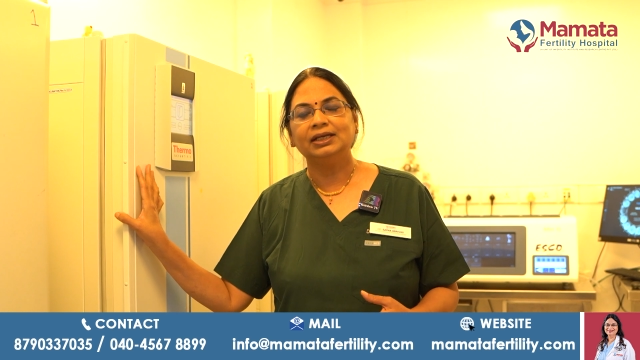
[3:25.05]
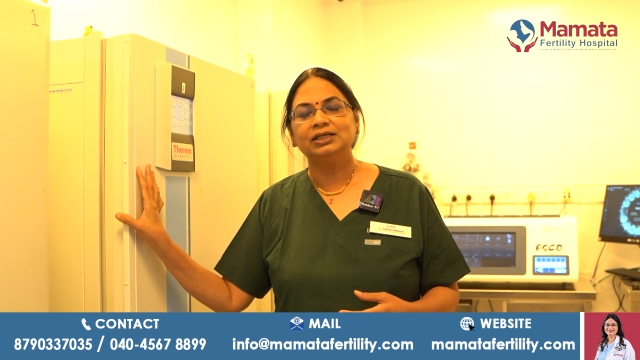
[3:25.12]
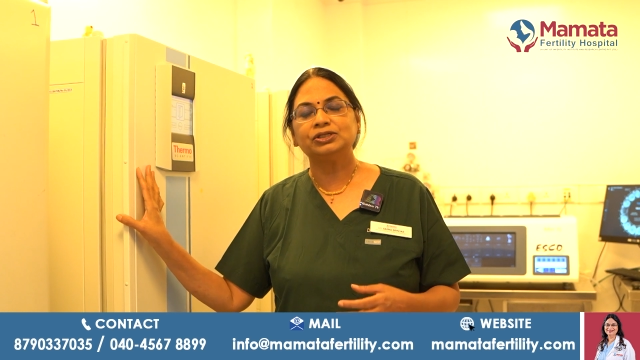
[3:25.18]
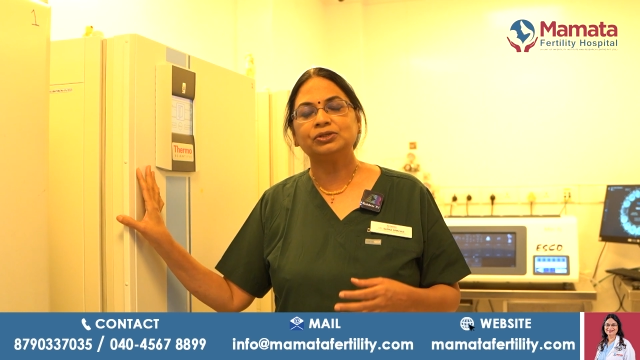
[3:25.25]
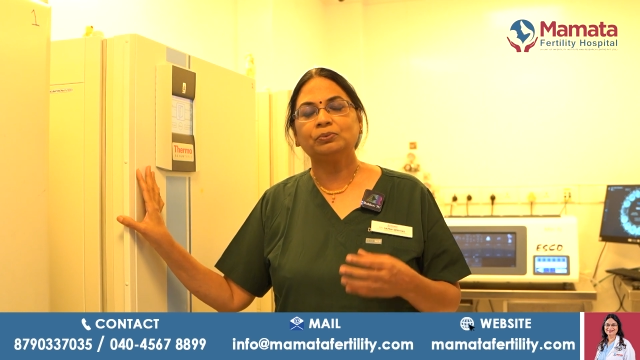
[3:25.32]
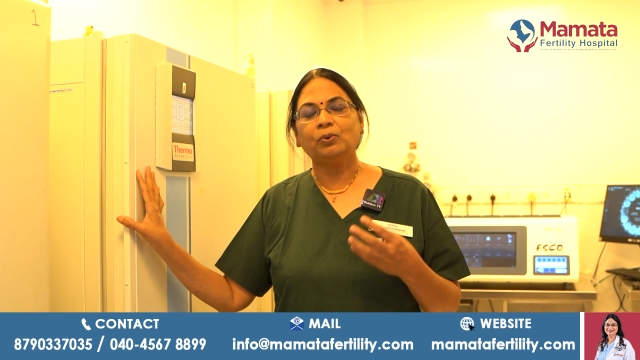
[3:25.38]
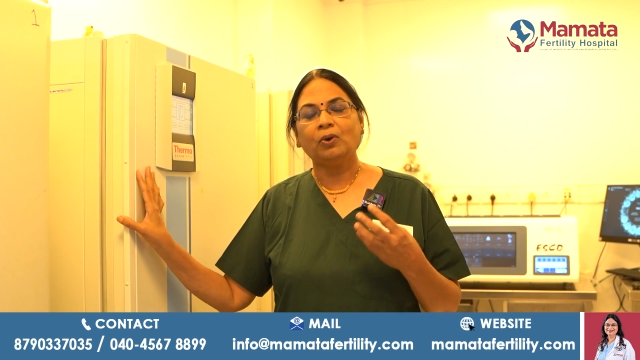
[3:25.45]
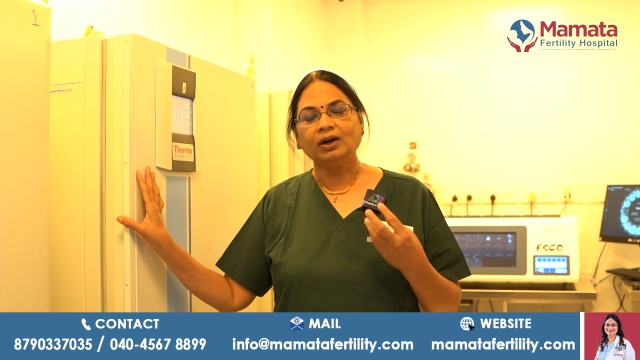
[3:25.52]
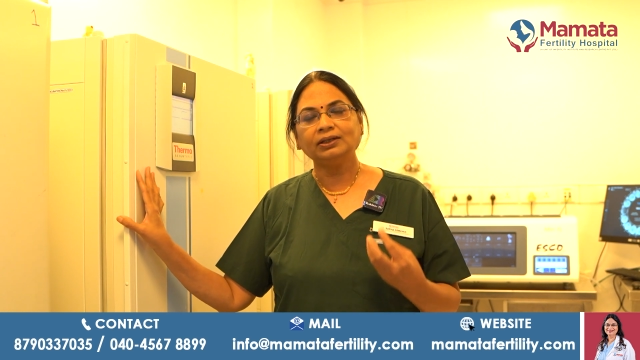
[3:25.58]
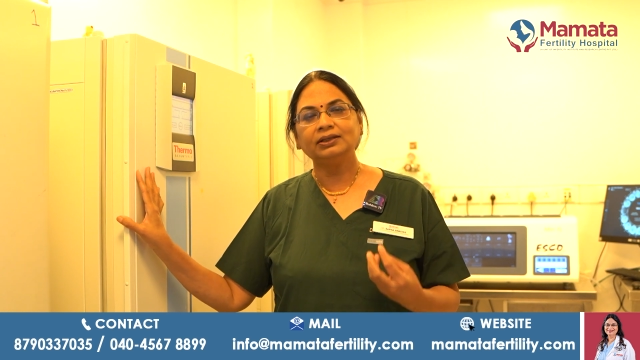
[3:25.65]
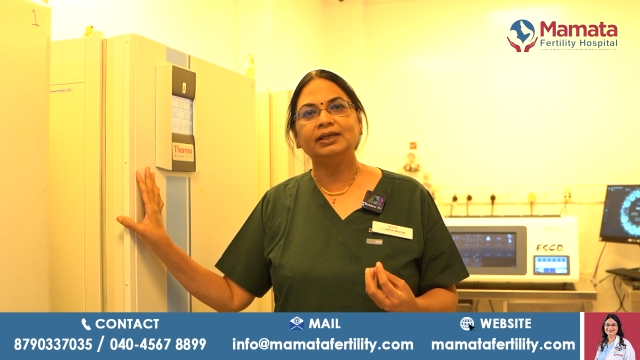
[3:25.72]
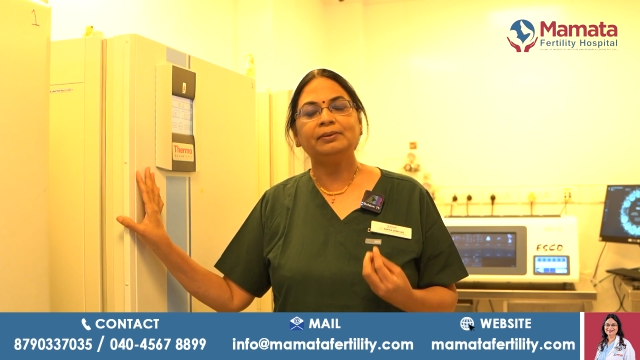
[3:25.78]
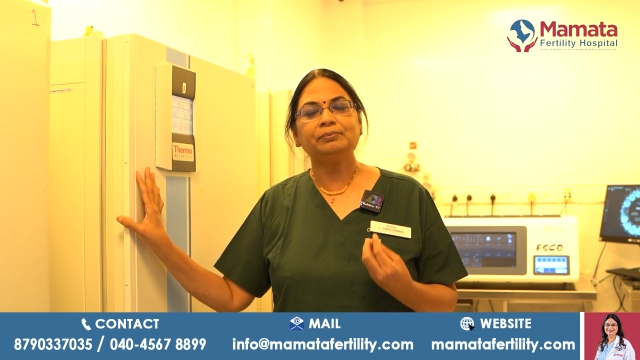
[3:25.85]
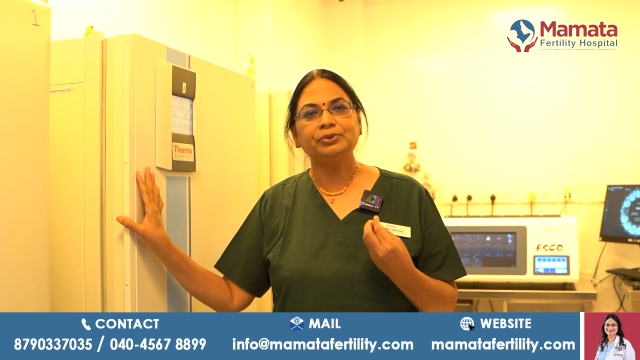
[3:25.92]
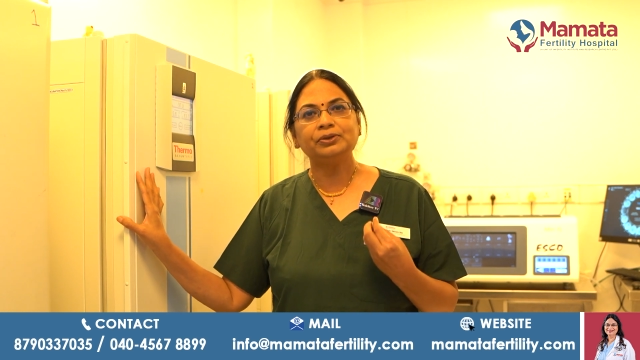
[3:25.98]
So what
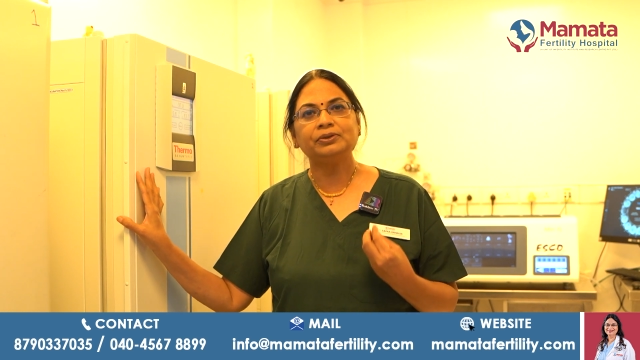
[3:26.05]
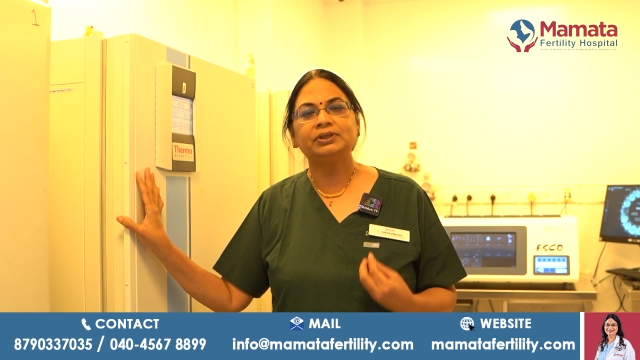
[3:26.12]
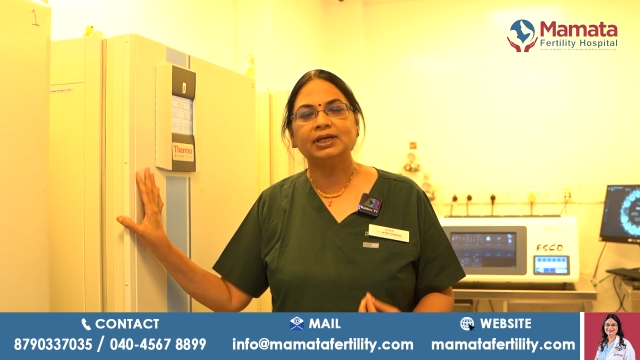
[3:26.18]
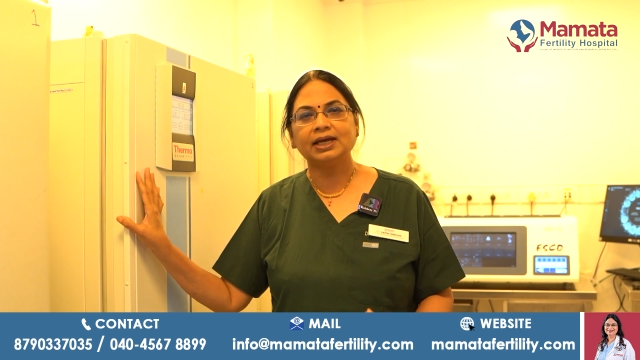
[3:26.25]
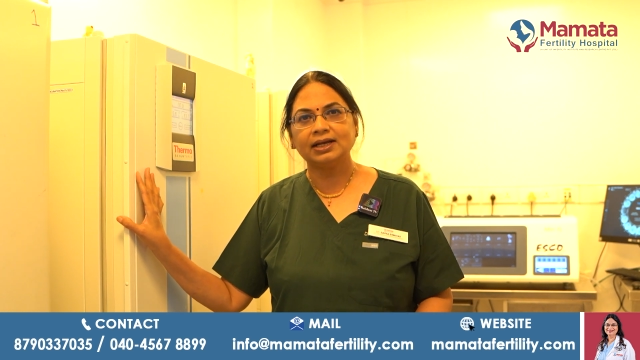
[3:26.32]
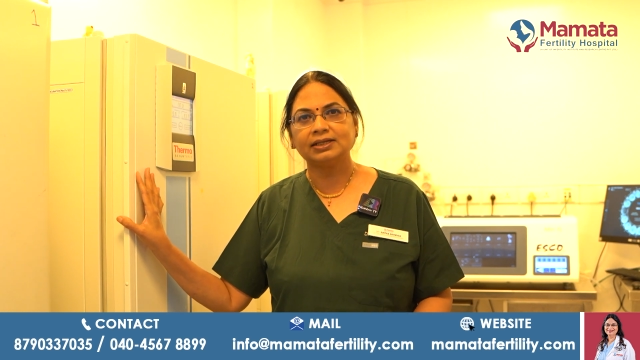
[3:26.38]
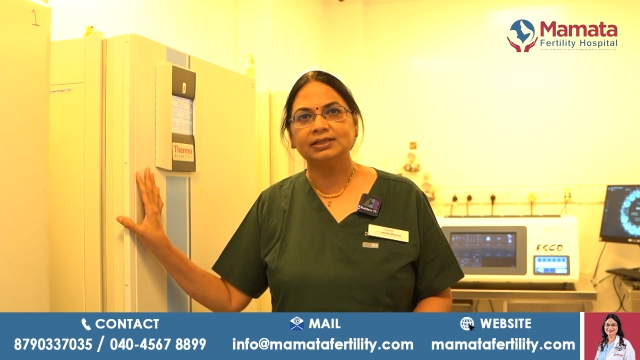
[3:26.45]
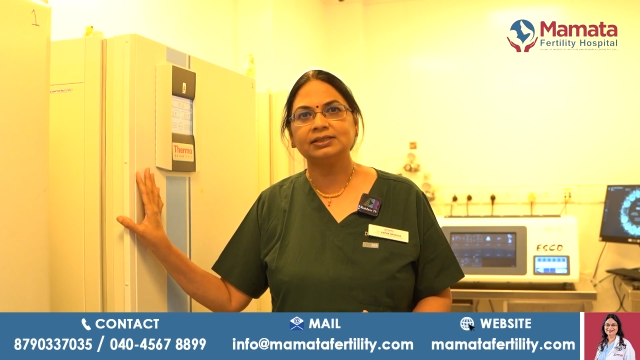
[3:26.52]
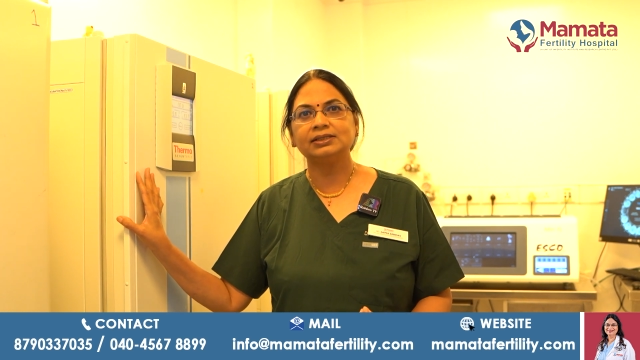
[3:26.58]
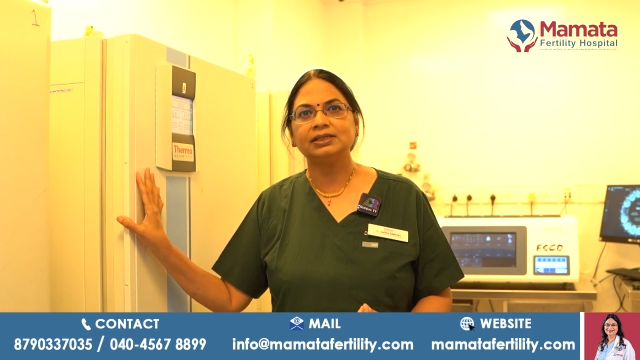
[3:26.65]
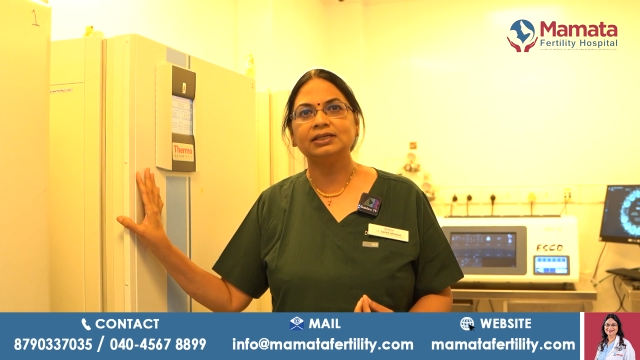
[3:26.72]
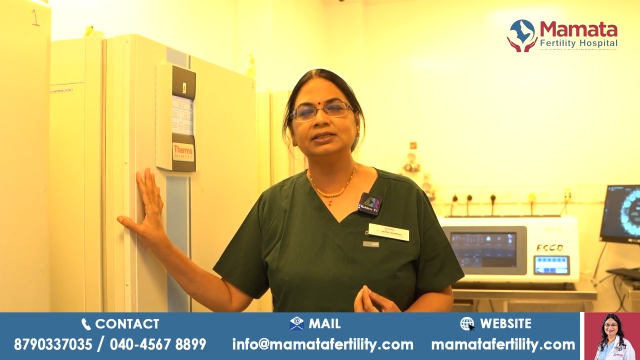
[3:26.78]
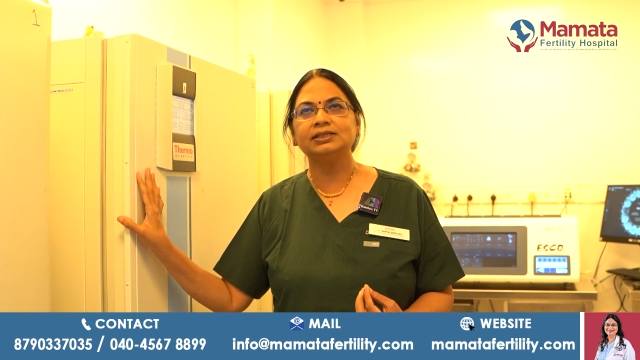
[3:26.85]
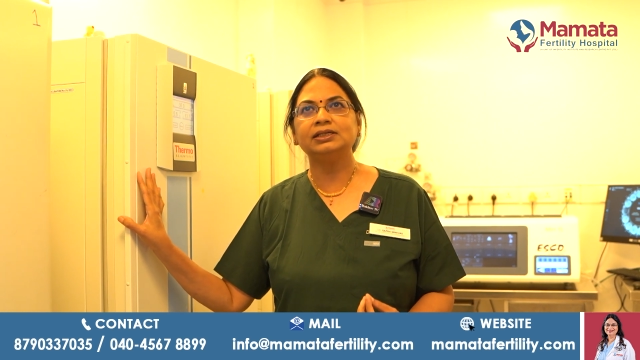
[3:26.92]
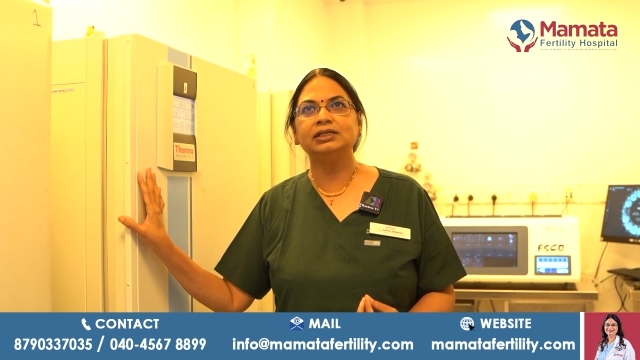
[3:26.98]
the embryo does
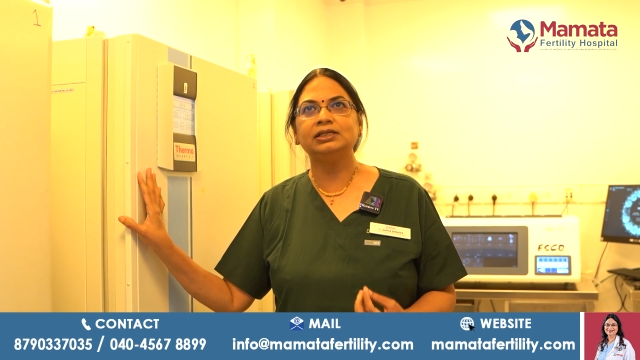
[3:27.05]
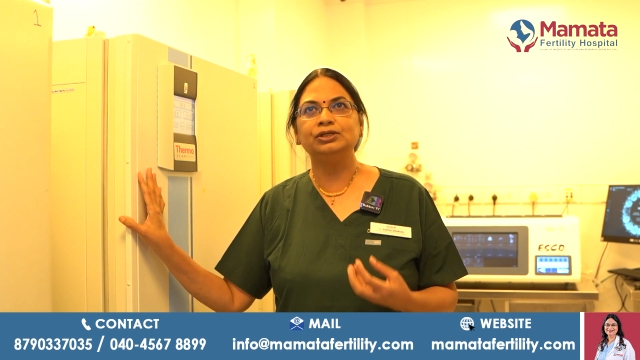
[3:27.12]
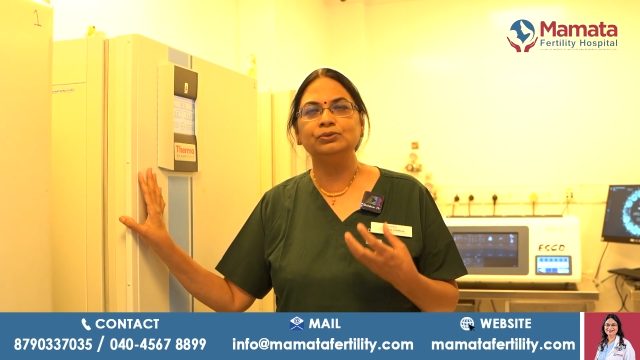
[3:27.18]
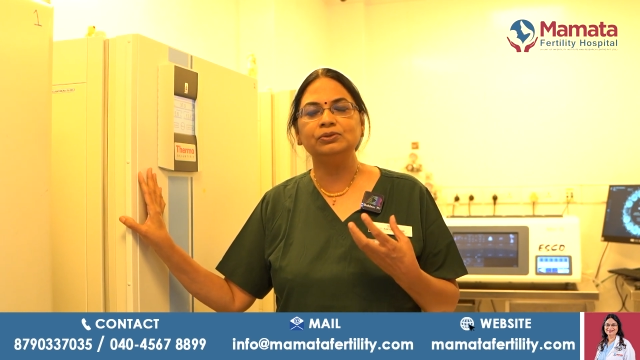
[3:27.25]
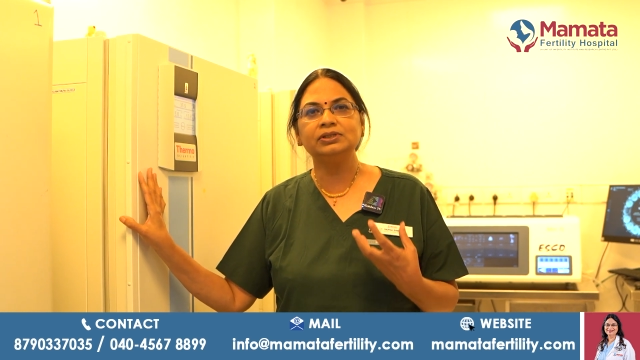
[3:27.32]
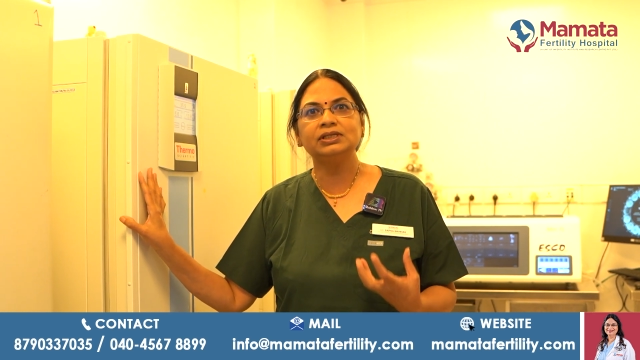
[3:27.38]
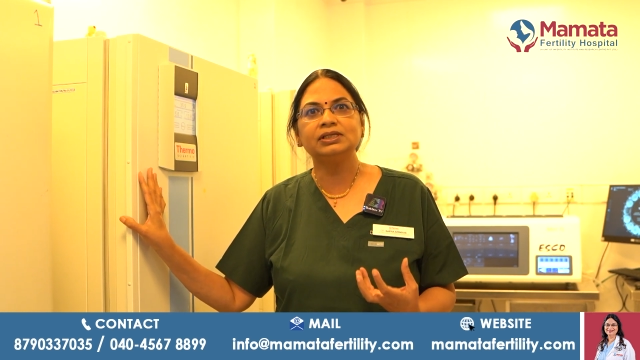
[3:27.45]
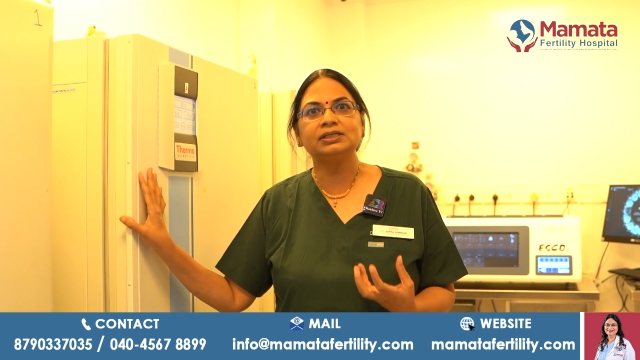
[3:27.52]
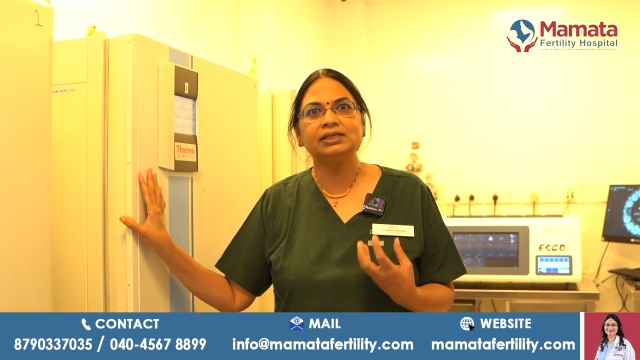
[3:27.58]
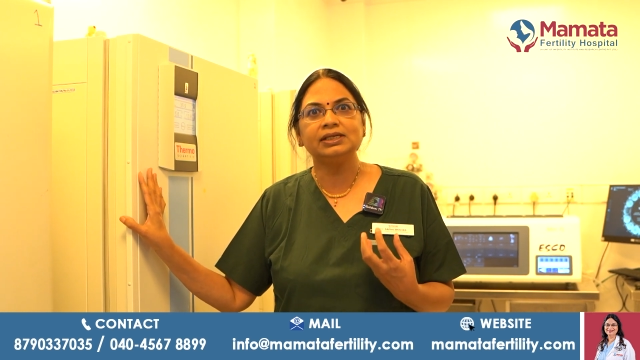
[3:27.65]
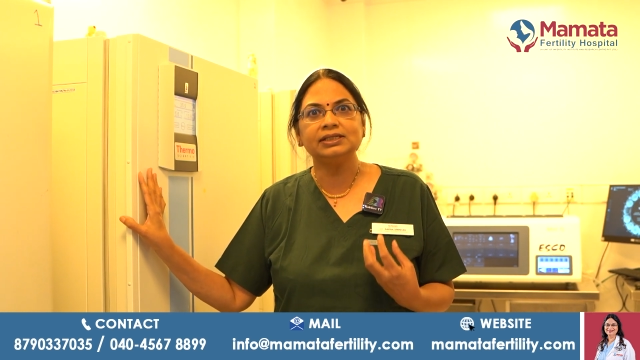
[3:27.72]
is it uses